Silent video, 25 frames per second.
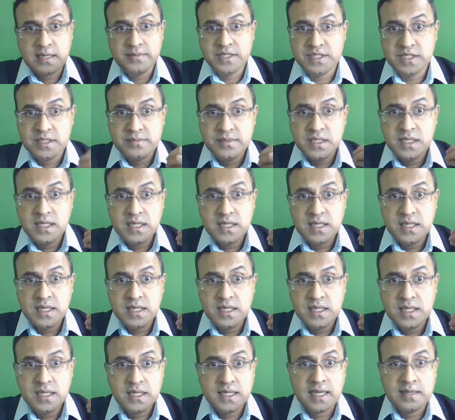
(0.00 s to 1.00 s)
can be
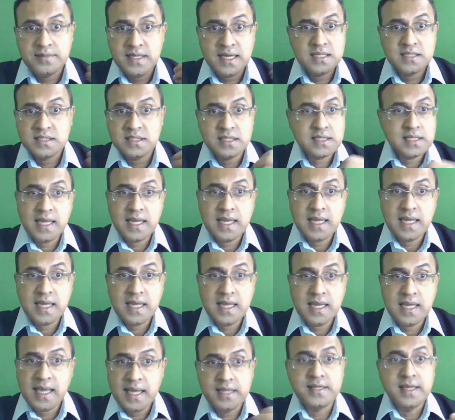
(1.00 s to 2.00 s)
Gemini, it can be Cancer,
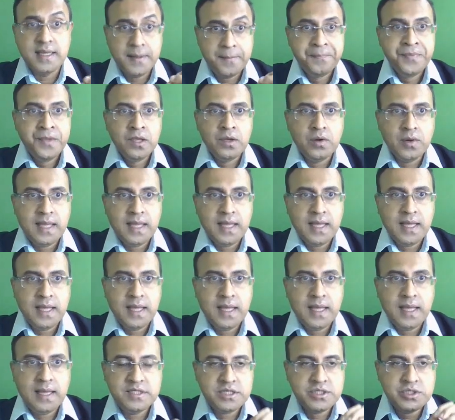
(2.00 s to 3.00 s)
anything.
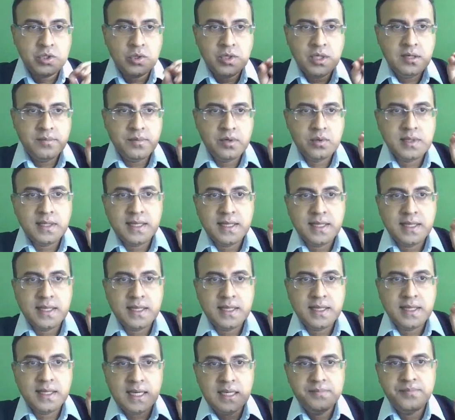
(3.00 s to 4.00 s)
Okay, I'm just talking about
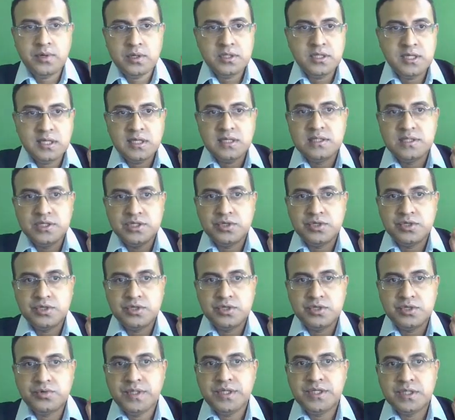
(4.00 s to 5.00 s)
a hypothetical
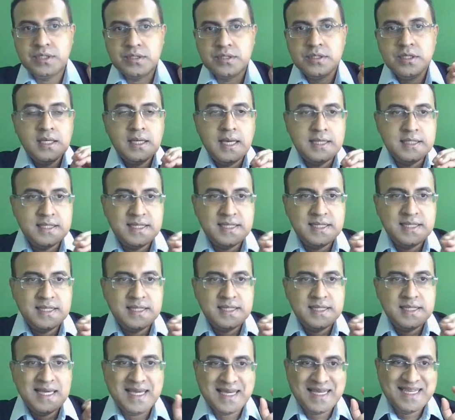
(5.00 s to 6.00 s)
situation and
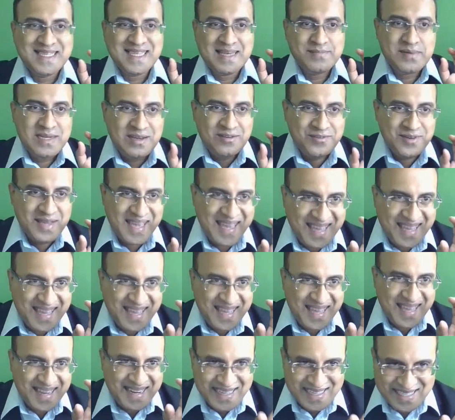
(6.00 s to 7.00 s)
take example of
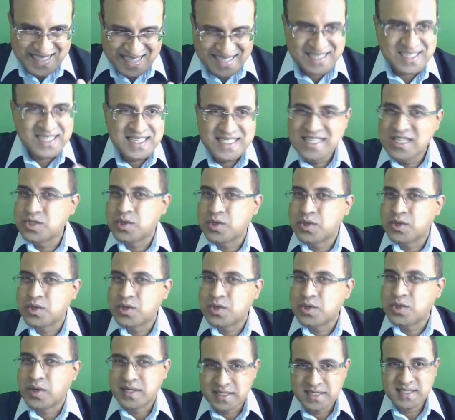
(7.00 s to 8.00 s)
Aries. It is easy
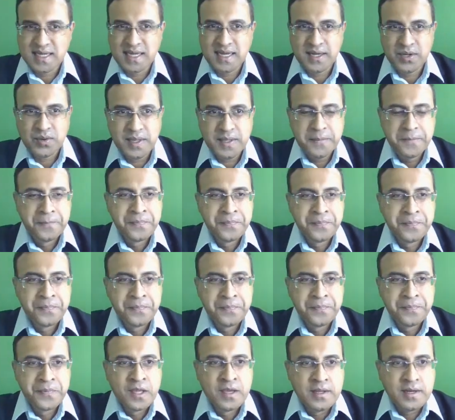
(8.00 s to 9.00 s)
to understand. Okay,
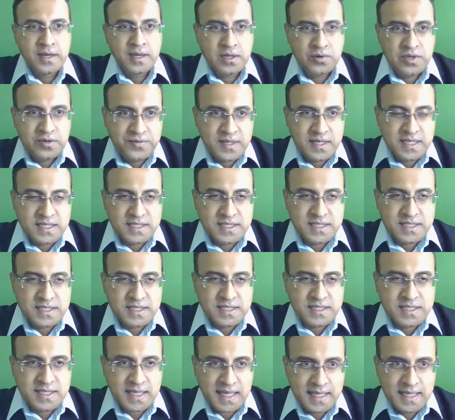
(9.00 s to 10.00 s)
now if it
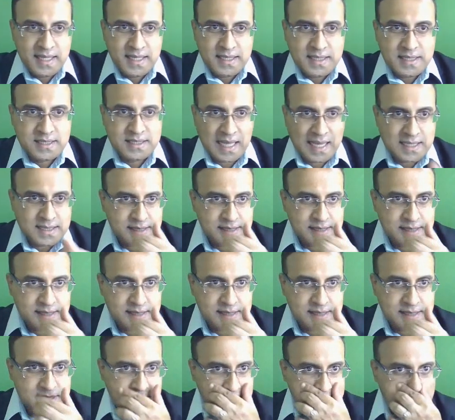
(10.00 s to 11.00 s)
is Aries
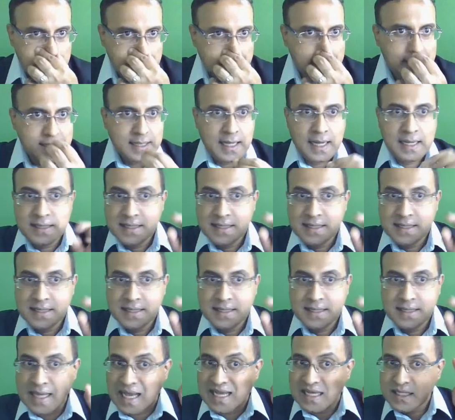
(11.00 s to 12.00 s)
ascendant
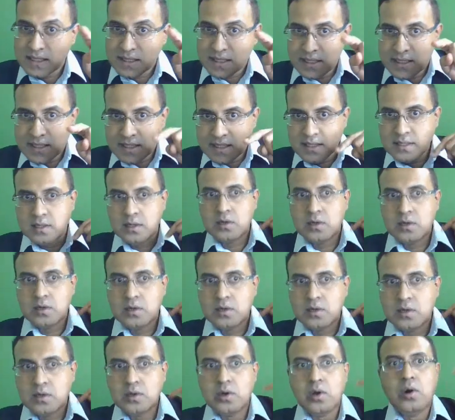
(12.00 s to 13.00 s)
and the ascendant
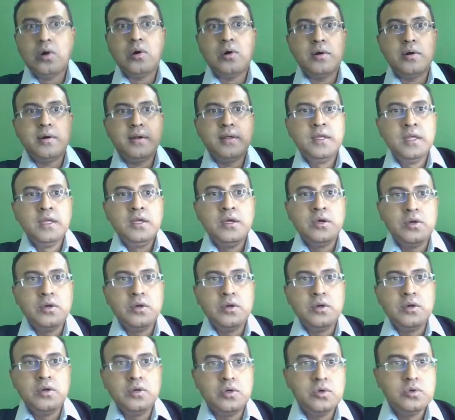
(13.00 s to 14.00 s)
Lord
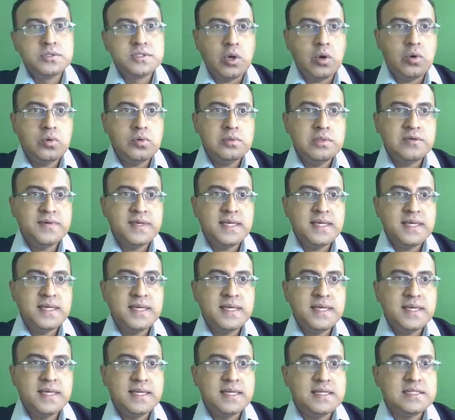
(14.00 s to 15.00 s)
goes all the
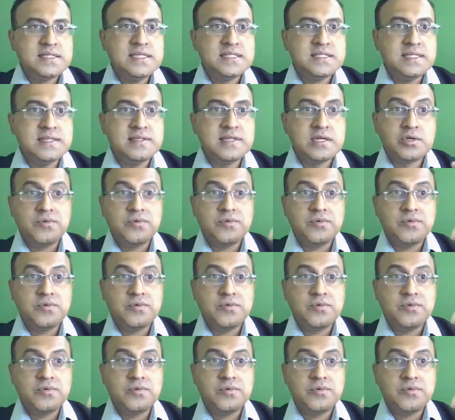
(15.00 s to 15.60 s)
way and sits in